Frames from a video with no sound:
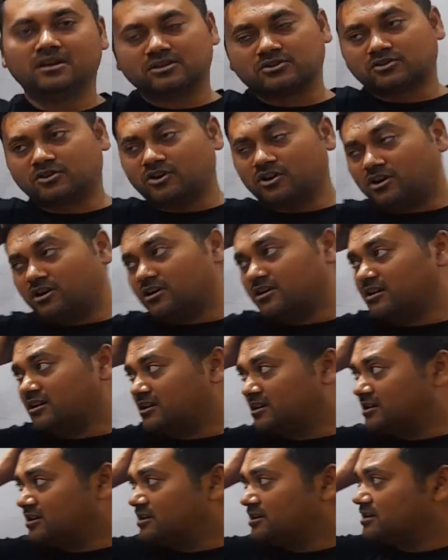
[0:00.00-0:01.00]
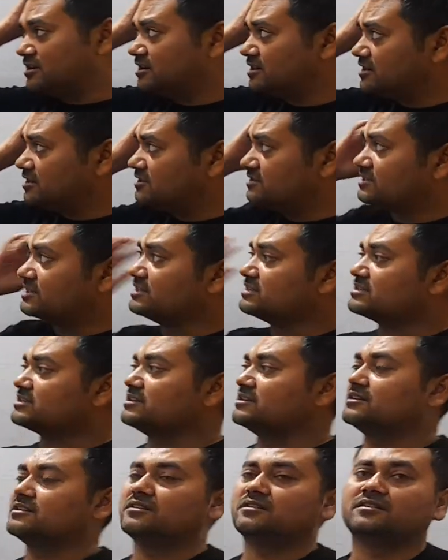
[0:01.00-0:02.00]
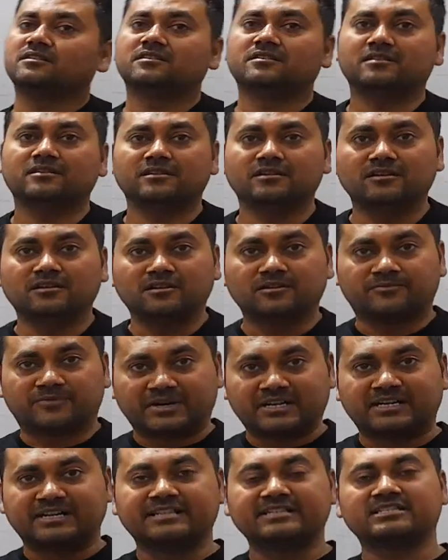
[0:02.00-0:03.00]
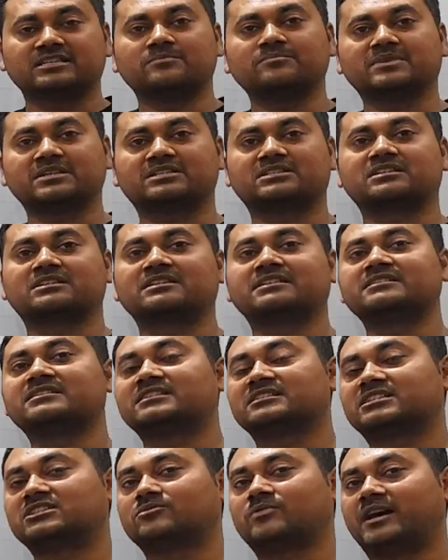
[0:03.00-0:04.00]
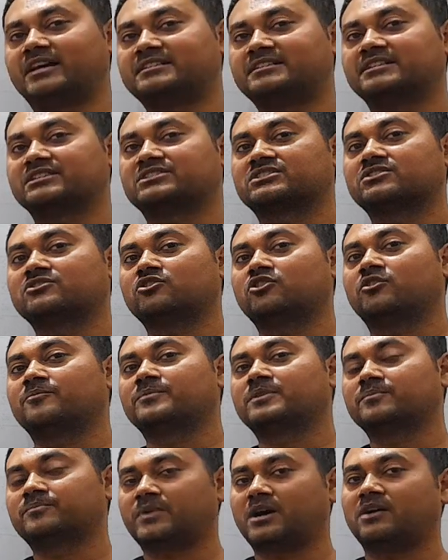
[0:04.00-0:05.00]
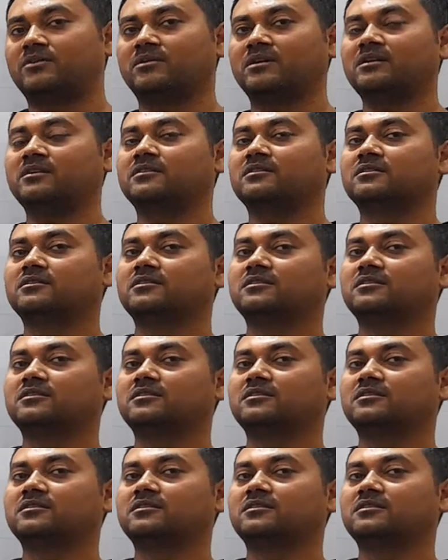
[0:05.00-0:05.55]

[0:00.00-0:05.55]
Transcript: So this federalism, basically the division of the power